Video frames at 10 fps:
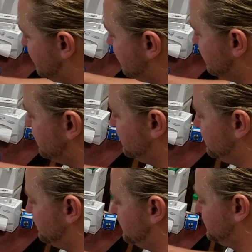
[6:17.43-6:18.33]
and a
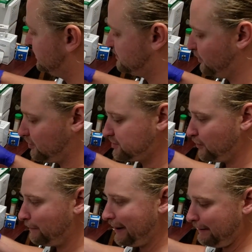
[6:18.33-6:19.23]
new
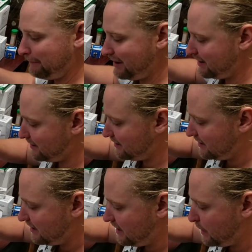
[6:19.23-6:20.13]
disposable
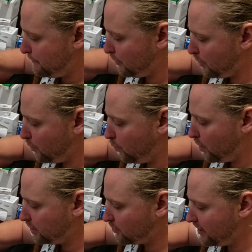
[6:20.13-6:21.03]
pipette and put
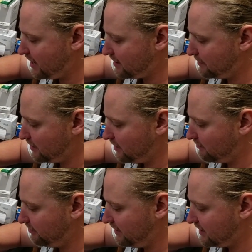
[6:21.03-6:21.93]
1 gram
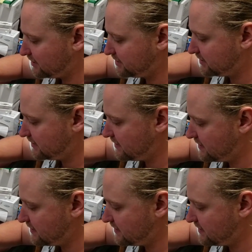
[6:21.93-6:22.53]
of this.